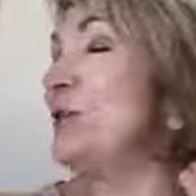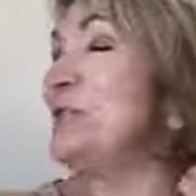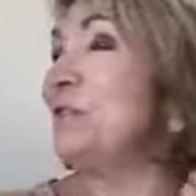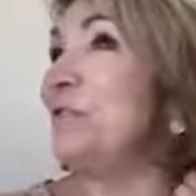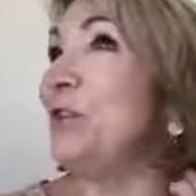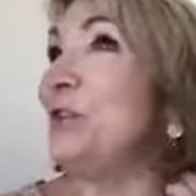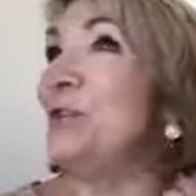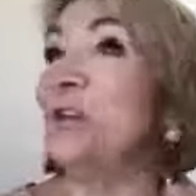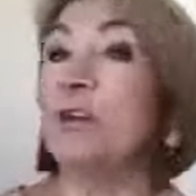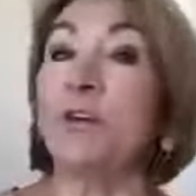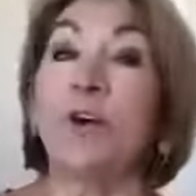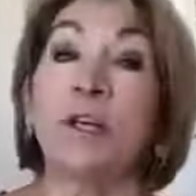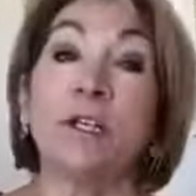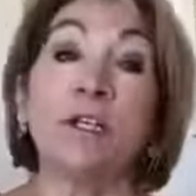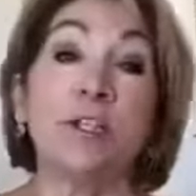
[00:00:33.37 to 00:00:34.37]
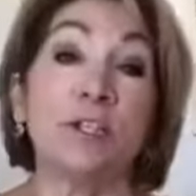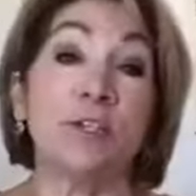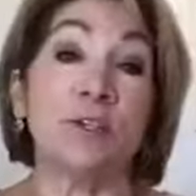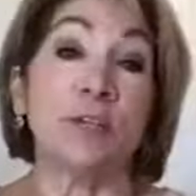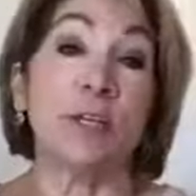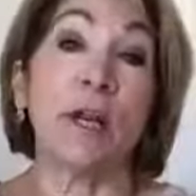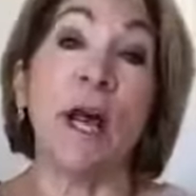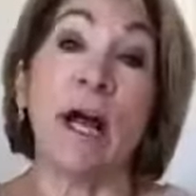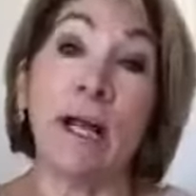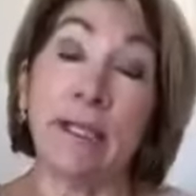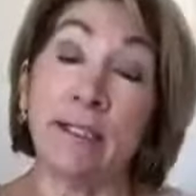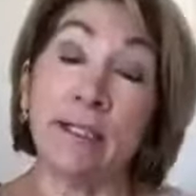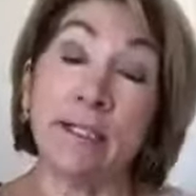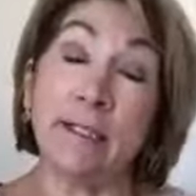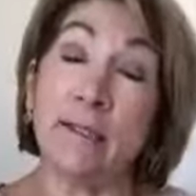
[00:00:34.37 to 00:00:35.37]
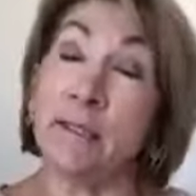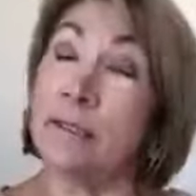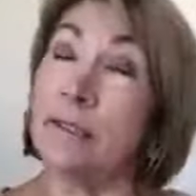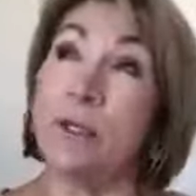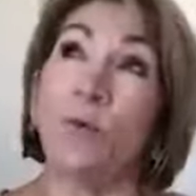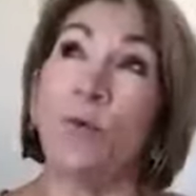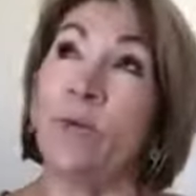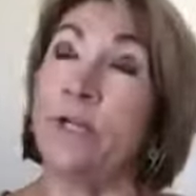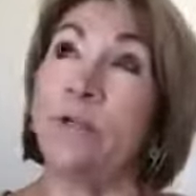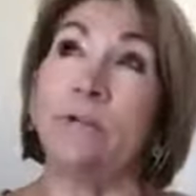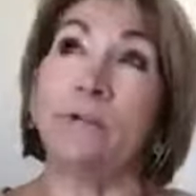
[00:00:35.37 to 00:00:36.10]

of you that are on a deserted island. So we don't